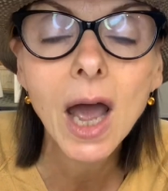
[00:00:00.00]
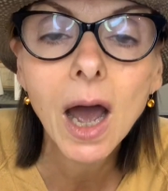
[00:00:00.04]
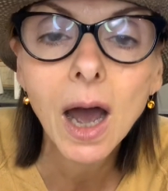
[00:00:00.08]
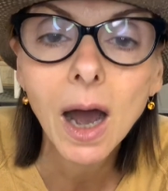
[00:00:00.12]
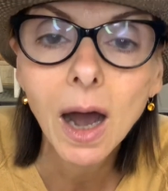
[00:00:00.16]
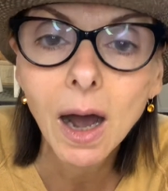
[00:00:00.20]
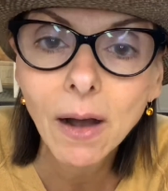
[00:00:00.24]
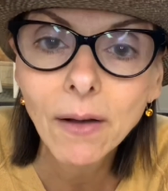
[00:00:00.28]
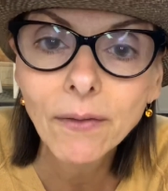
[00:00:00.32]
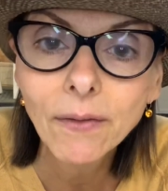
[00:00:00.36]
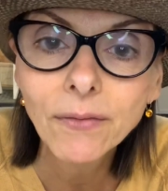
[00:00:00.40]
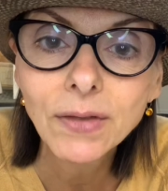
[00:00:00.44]

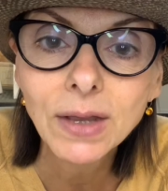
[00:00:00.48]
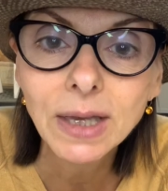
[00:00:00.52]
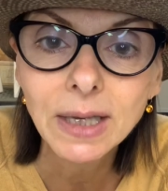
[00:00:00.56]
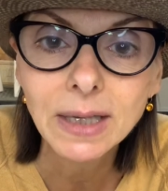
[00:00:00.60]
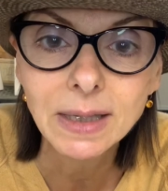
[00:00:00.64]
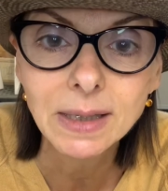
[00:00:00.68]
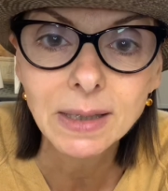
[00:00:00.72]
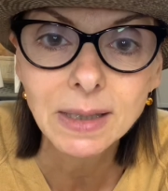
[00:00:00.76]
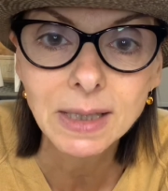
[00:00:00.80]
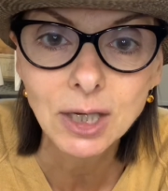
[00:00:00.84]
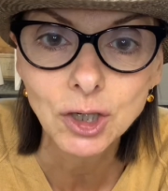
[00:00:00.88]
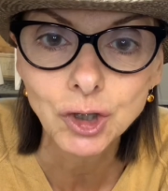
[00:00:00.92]
of
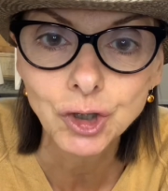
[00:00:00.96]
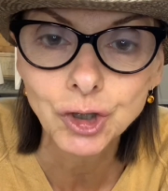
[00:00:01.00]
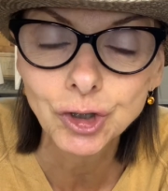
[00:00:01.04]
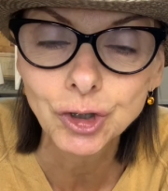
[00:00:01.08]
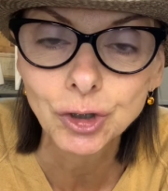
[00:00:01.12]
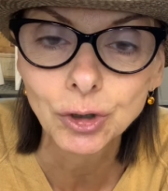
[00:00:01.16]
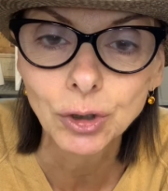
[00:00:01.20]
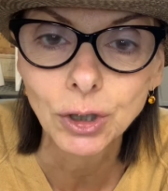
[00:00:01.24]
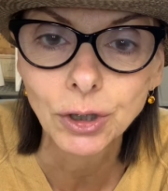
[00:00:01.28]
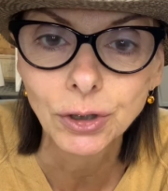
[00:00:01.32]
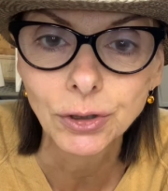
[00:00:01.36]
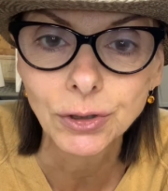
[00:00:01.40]
these
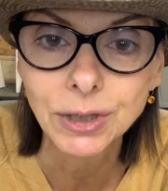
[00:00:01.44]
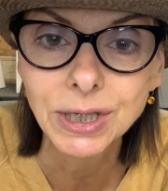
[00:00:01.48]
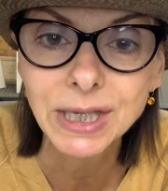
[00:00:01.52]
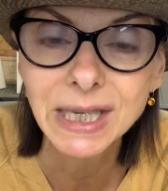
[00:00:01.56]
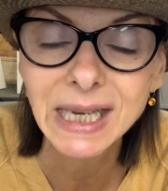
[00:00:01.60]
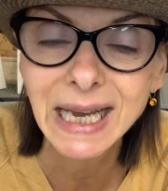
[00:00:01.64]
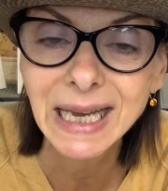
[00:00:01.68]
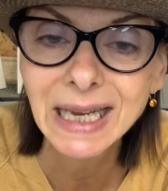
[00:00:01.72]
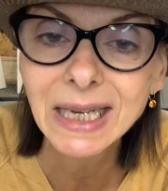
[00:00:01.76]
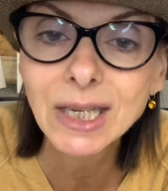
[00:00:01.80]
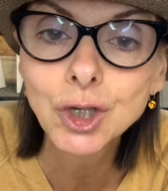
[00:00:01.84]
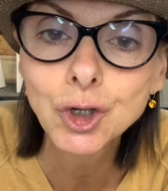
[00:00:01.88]
sugars
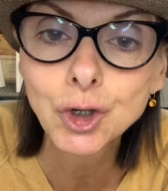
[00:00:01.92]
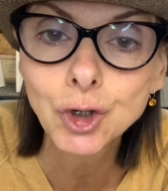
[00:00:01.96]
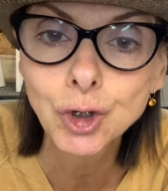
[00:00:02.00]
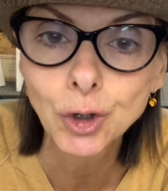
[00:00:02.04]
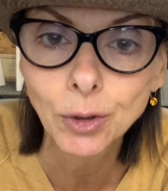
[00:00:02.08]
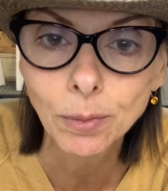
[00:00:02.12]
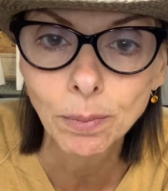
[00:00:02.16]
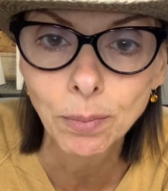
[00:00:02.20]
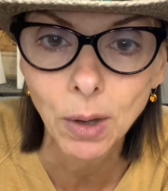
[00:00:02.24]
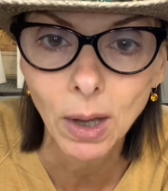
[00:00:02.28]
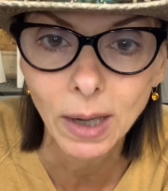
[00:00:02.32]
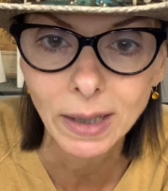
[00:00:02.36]
into
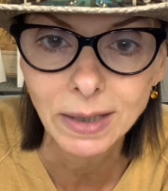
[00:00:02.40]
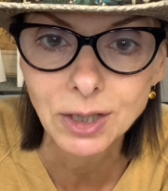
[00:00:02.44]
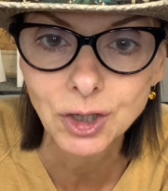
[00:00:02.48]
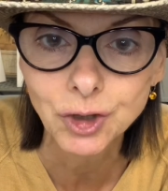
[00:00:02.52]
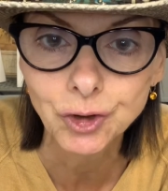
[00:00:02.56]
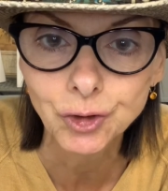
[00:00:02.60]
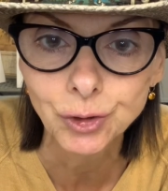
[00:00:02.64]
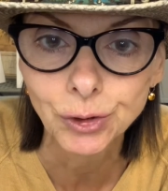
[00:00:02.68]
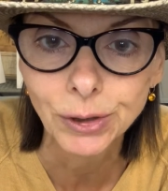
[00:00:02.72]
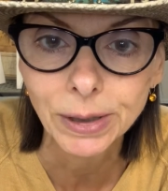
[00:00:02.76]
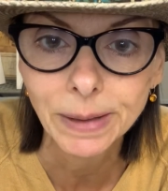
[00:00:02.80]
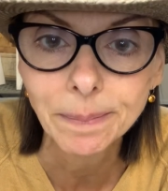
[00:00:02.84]
your
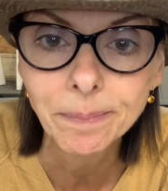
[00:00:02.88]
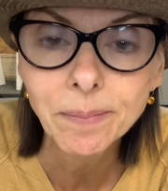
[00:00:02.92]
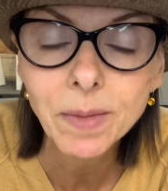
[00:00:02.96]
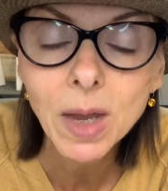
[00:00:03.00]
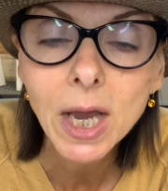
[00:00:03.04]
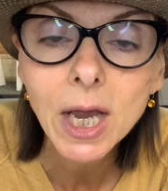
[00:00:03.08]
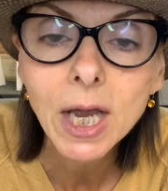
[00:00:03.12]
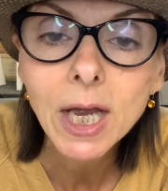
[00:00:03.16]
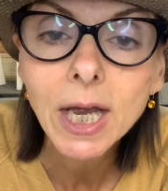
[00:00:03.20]
bloodstream,